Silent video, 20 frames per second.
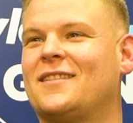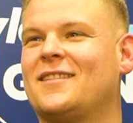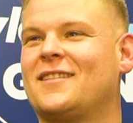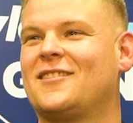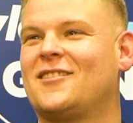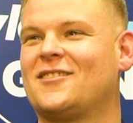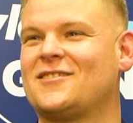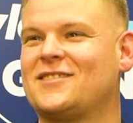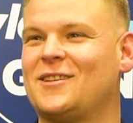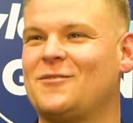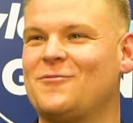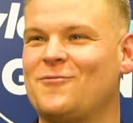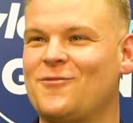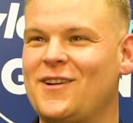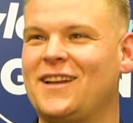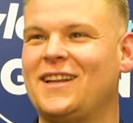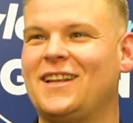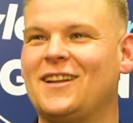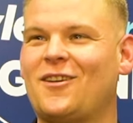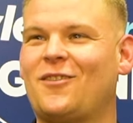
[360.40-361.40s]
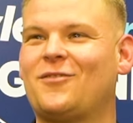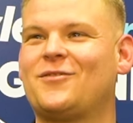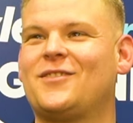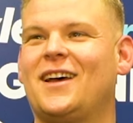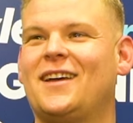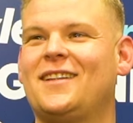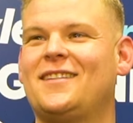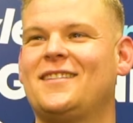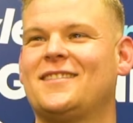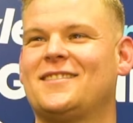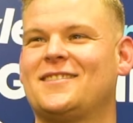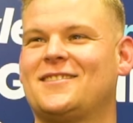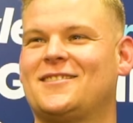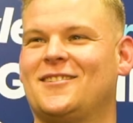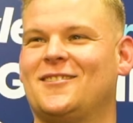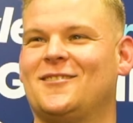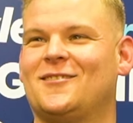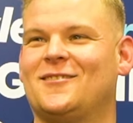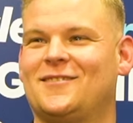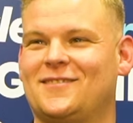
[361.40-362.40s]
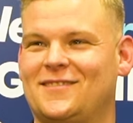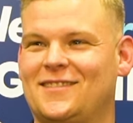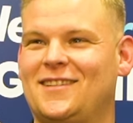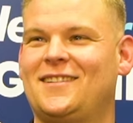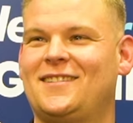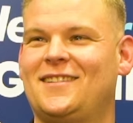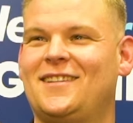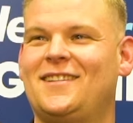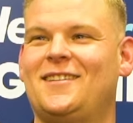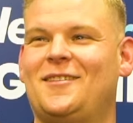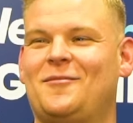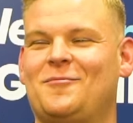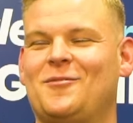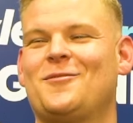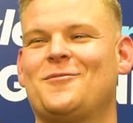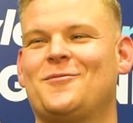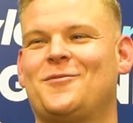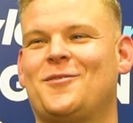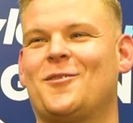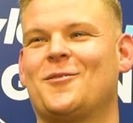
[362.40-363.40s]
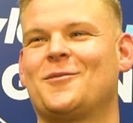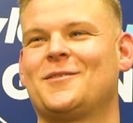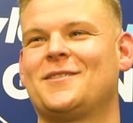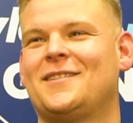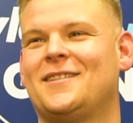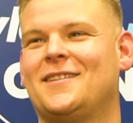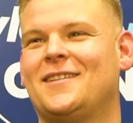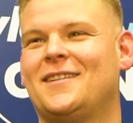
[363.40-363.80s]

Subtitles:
because they really love that. So, yeah, I'm looking forward.